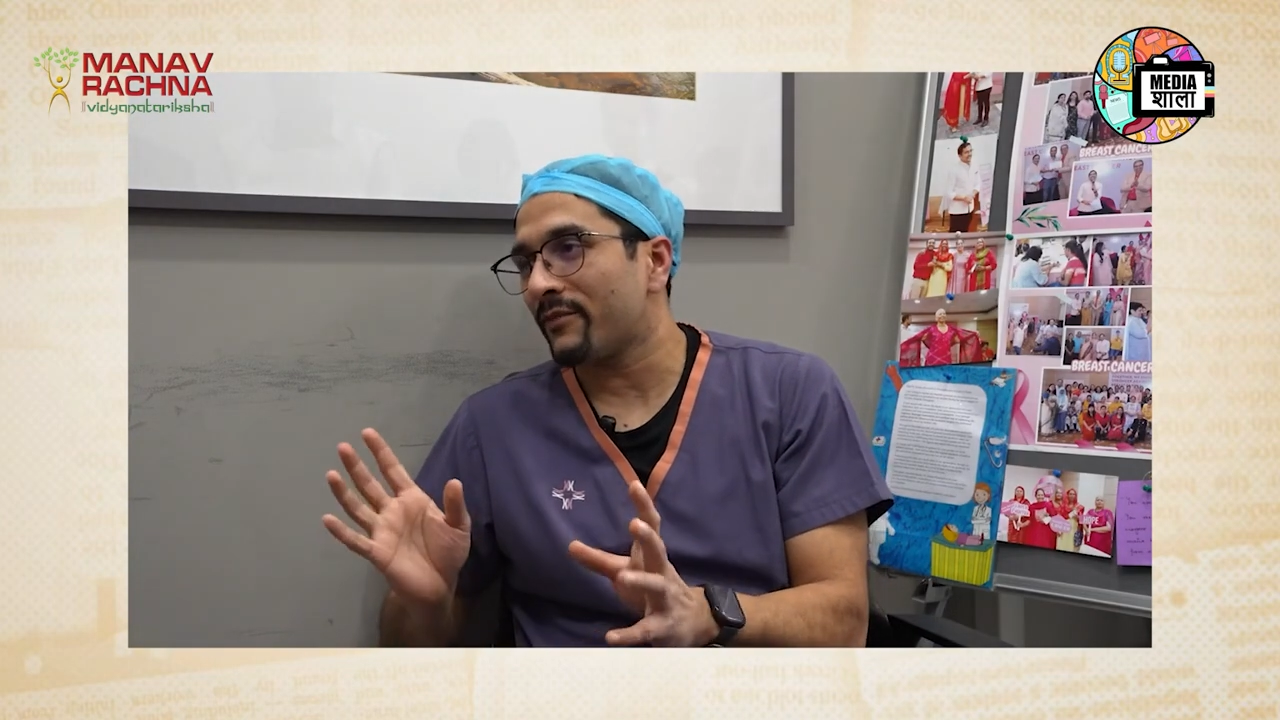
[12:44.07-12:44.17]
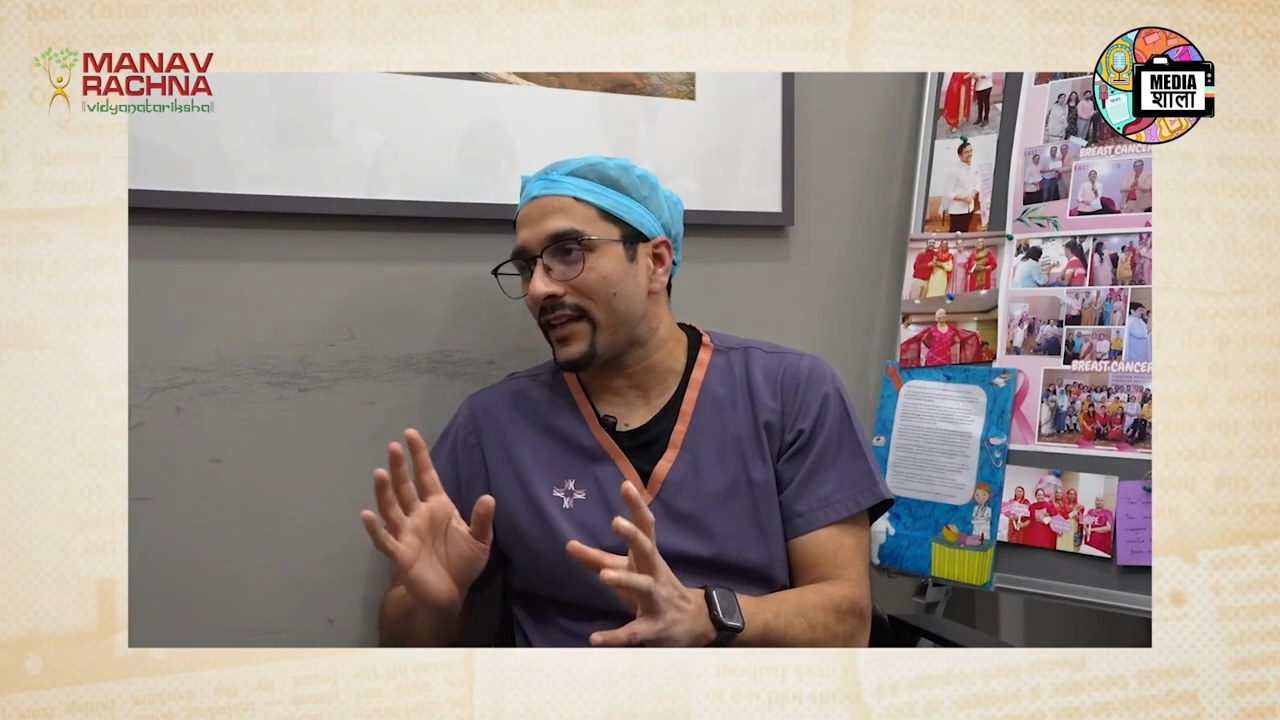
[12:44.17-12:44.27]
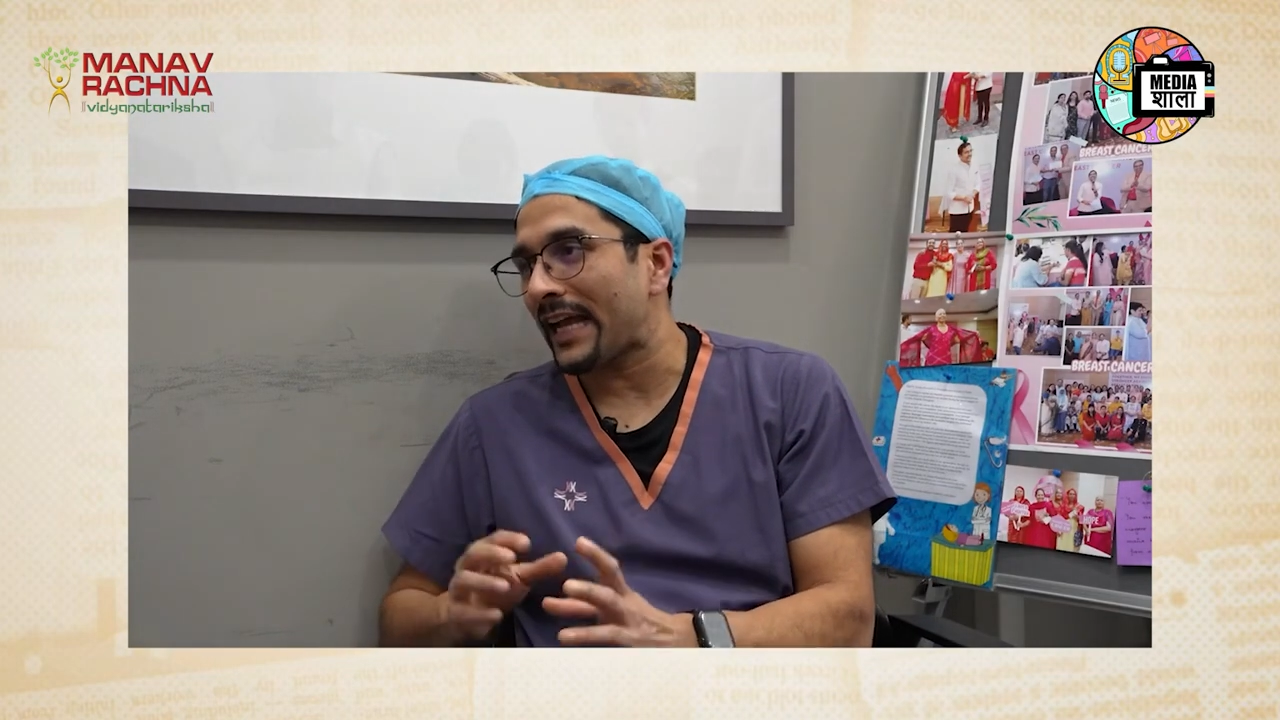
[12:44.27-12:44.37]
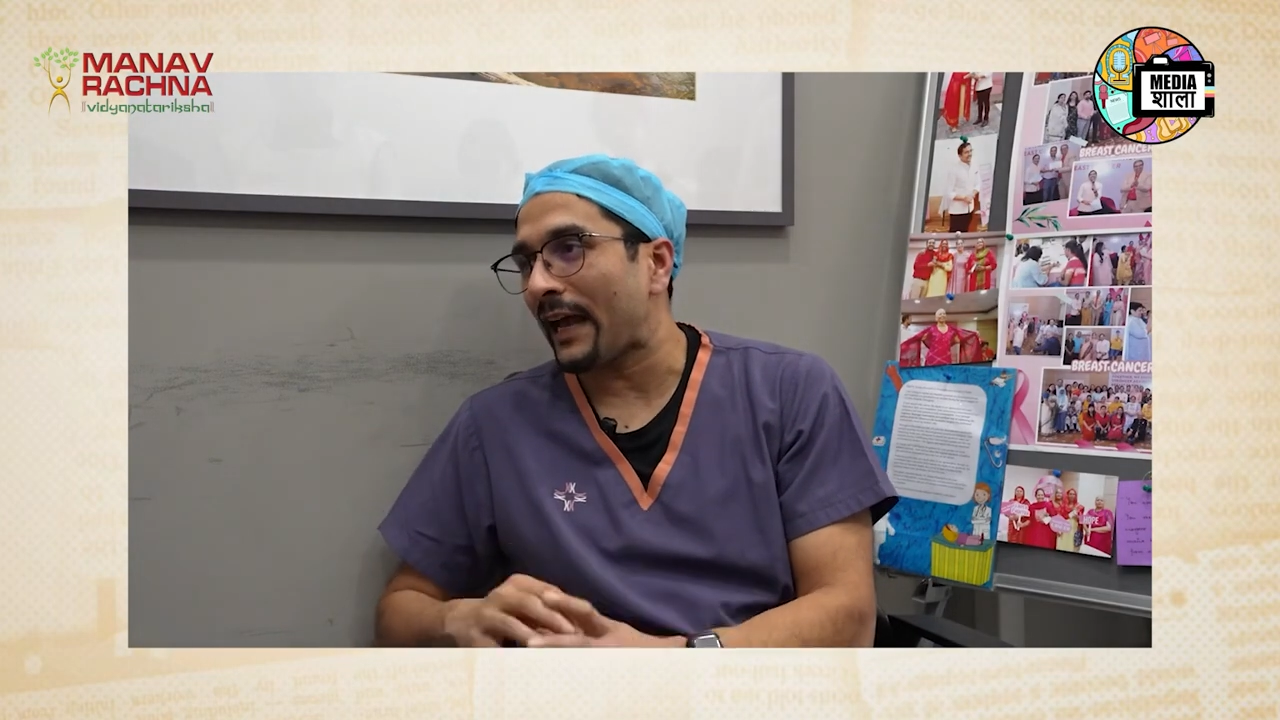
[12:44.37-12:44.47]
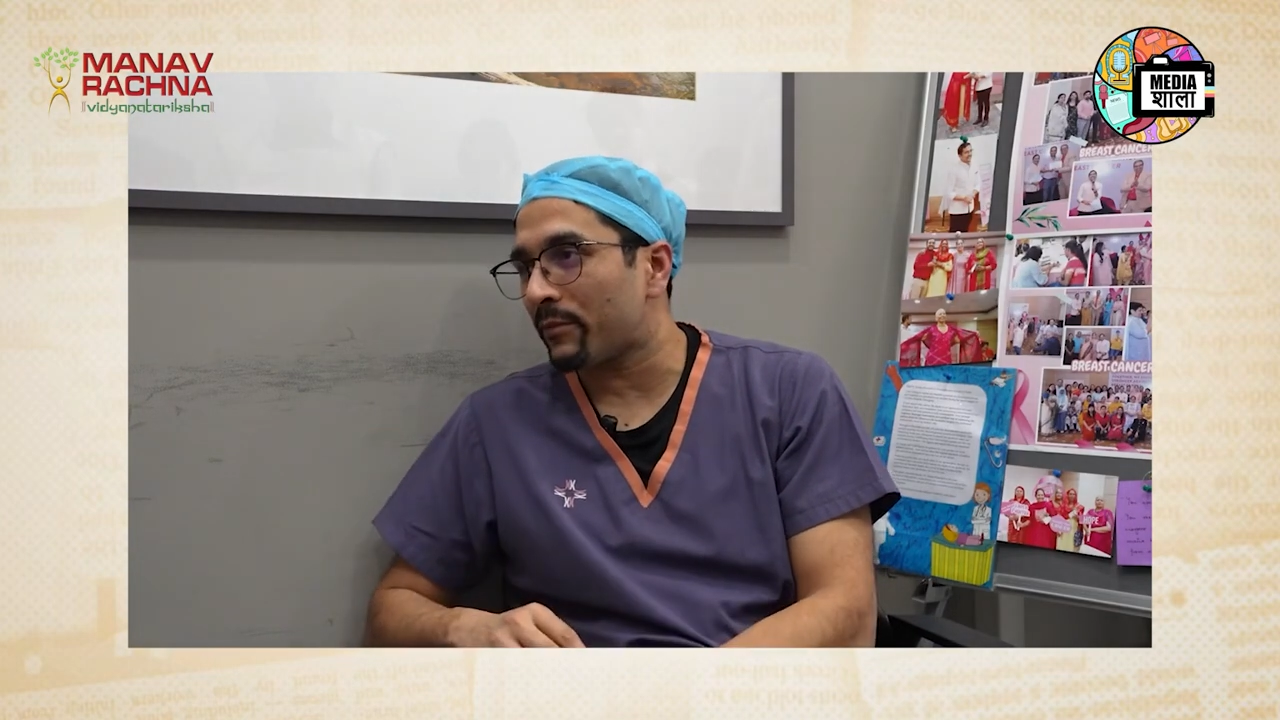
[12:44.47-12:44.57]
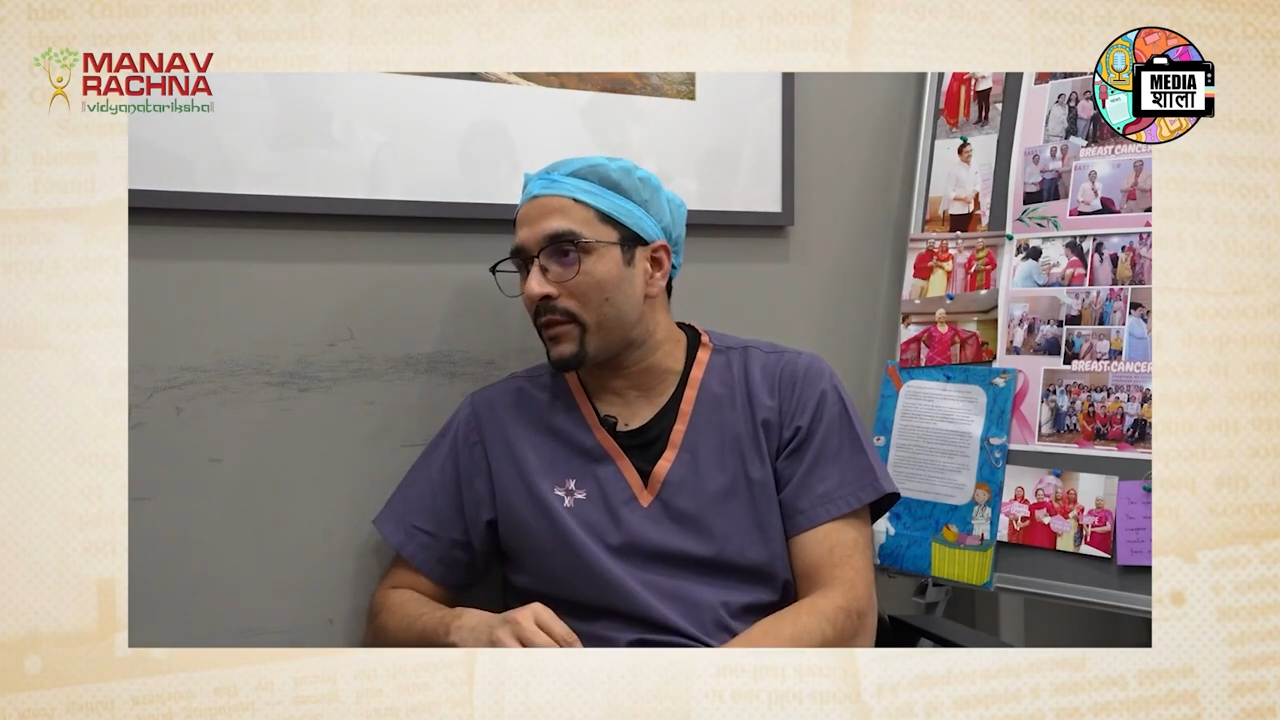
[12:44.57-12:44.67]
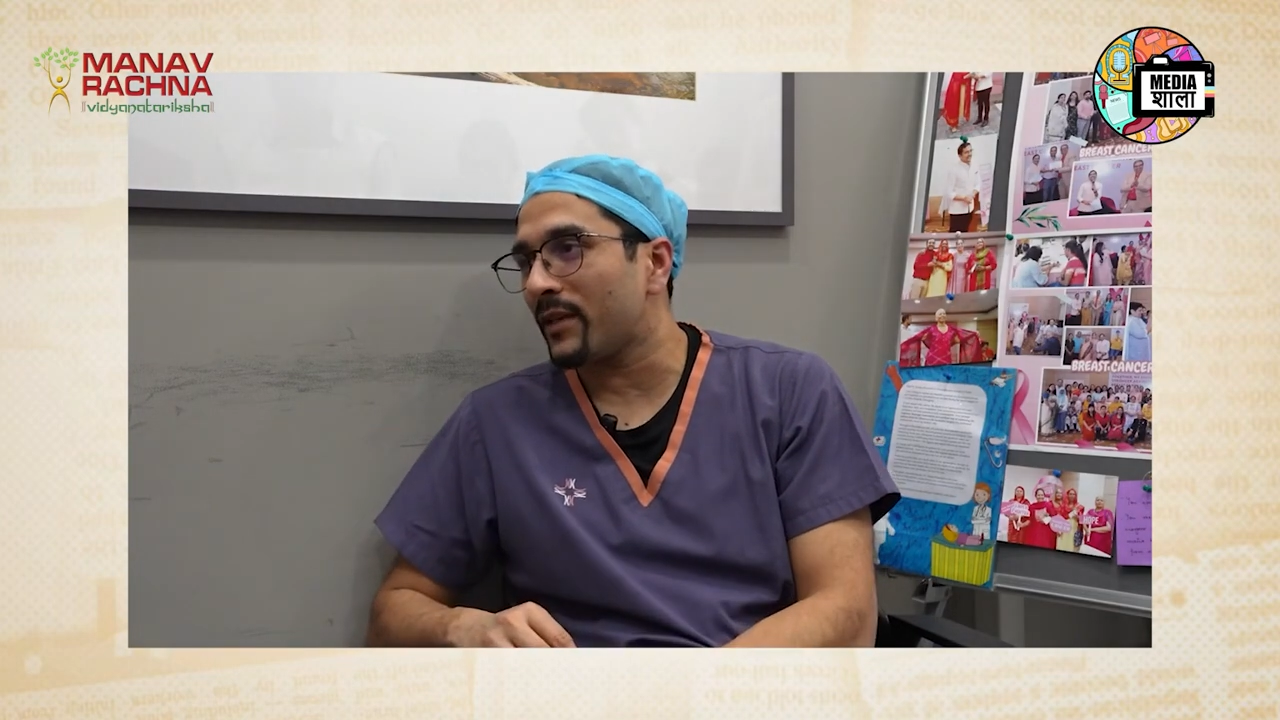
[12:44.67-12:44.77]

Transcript: I'm very happy